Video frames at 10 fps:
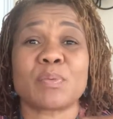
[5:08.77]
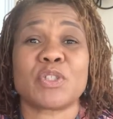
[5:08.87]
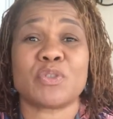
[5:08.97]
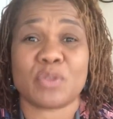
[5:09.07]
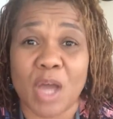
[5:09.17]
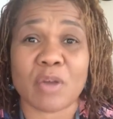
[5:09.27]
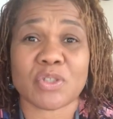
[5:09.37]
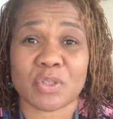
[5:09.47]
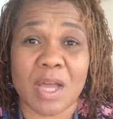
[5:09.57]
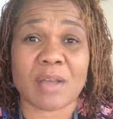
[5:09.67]
what you
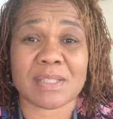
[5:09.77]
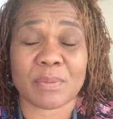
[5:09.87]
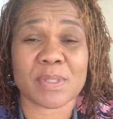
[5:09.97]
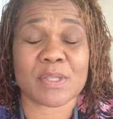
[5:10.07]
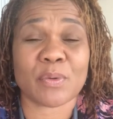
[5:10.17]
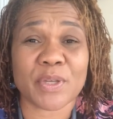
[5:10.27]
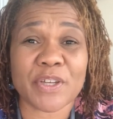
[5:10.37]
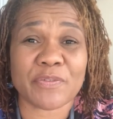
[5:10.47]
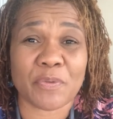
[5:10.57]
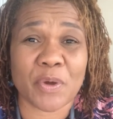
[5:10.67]
thought you lost that was so
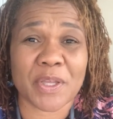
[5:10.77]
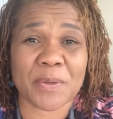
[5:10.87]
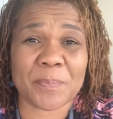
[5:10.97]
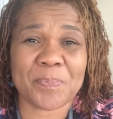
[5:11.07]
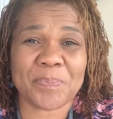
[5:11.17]
good for you,